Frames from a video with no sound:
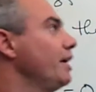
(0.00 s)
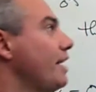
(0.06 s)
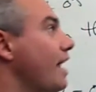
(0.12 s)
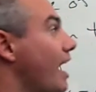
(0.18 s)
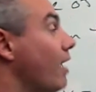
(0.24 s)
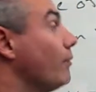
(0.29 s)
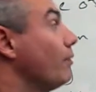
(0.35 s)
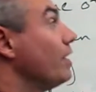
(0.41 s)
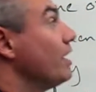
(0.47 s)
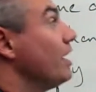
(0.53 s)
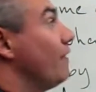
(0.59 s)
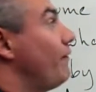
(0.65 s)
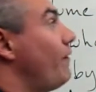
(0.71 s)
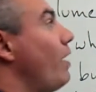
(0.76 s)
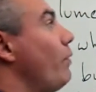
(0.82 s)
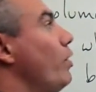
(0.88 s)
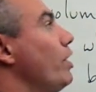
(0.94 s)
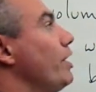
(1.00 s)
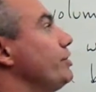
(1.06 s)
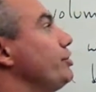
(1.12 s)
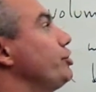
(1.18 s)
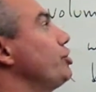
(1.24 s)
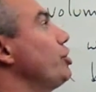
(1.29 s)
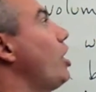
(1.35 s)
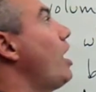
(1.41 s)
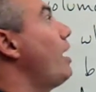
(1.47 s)
Now, if I want to
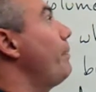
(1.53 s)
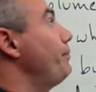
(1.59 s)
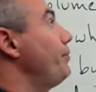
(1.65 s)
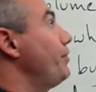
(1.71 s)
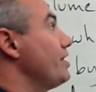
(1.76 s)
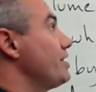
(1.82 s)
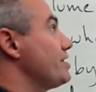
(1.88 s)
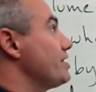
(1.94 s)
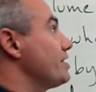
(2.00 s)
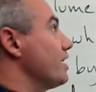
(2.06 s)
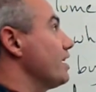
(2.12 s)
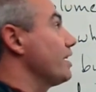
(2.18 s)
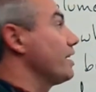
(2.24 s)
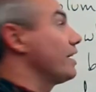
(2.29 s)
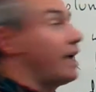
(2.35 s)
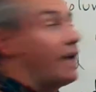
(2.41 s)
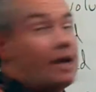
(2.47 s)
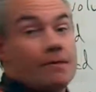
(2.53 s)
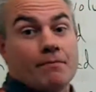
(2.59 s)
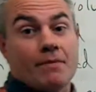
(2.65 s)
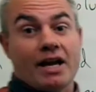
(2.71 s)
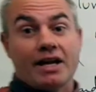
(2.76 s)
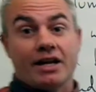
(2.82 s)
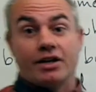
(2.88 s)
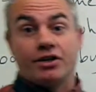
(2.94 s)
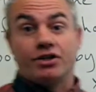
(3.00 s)
chop this thing and
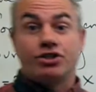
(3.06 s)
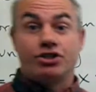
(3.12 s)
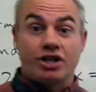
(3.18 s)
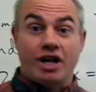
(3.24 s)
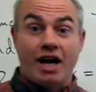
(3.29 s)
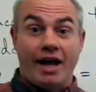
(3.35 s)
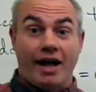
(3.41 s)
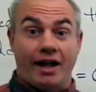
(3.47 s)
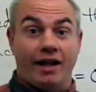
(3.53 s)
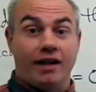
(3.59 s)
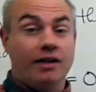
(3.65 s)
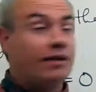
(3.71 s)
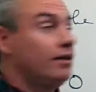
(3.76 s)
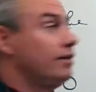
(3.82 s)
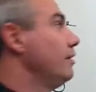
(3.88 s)
make a shell,